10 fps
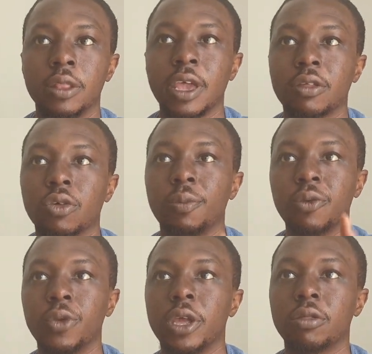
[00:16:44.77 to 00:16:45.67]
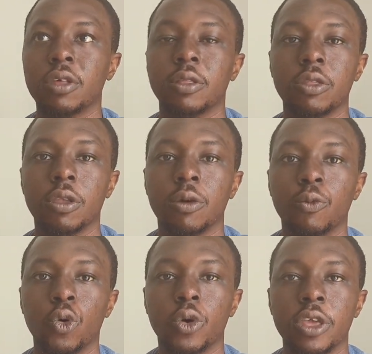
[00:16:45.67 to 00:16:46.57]
next coming weeks, and
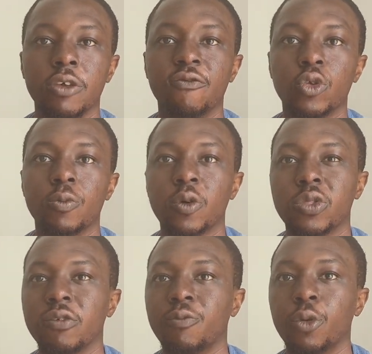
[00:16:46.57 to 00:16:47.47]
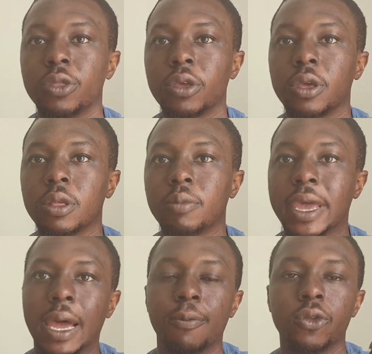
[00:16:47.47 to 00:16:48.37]
walking you through the process of putting
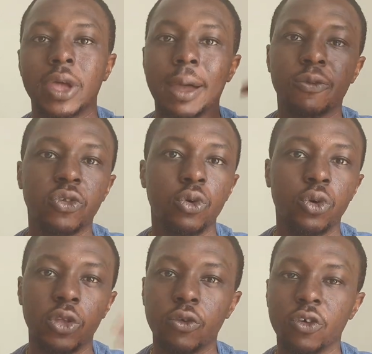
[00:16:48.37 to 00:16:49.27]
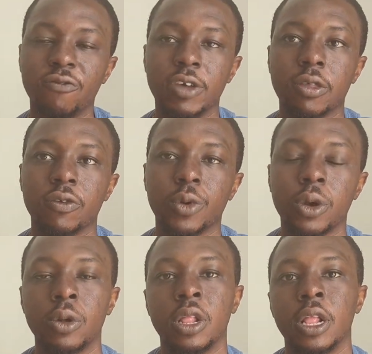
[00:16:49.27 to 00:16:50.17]
my app on the App Store and those sort of things as
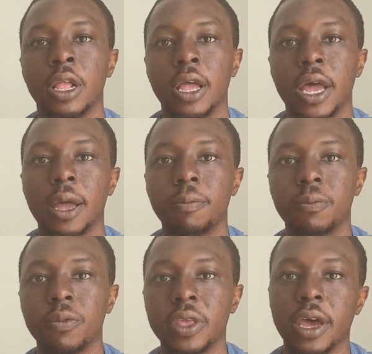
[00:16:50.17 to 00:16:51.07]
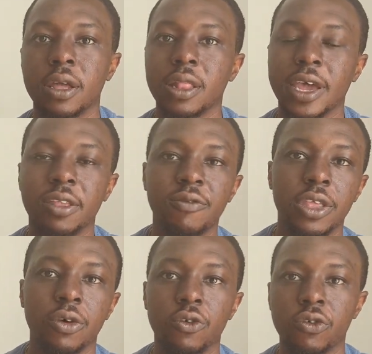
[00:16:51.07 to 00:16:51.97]
well. Yeah, like the
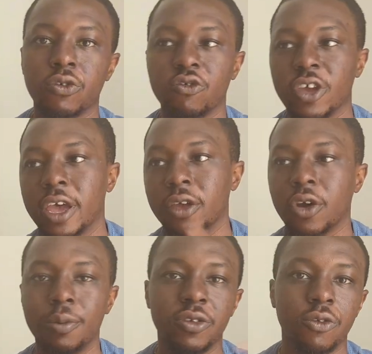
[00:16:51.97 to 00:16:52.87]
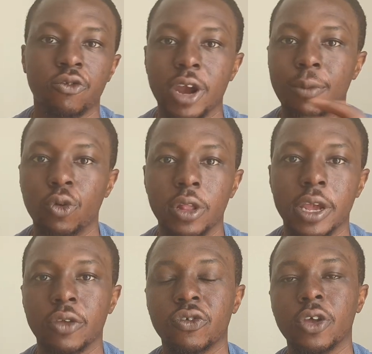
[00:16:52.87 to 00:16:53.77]
videos, share, comment, subscribe, all of
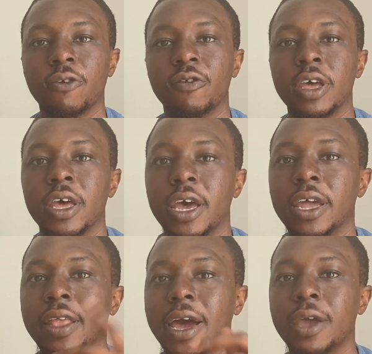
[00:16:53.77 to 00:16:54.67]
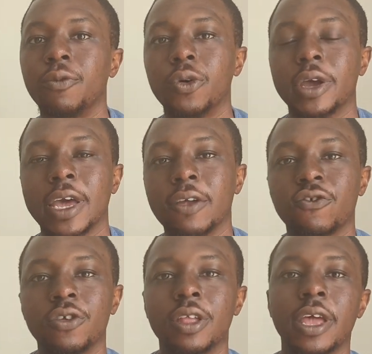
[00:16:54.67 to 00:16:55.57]
that good stuff. And I will
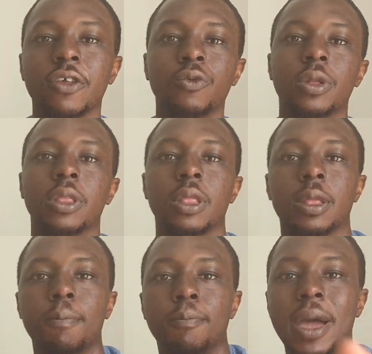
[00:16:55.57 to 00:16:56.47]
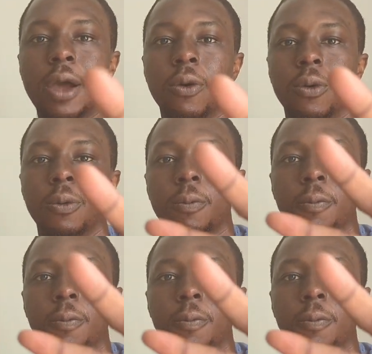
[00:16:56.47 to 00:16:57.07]
catch you in the next one. Bye.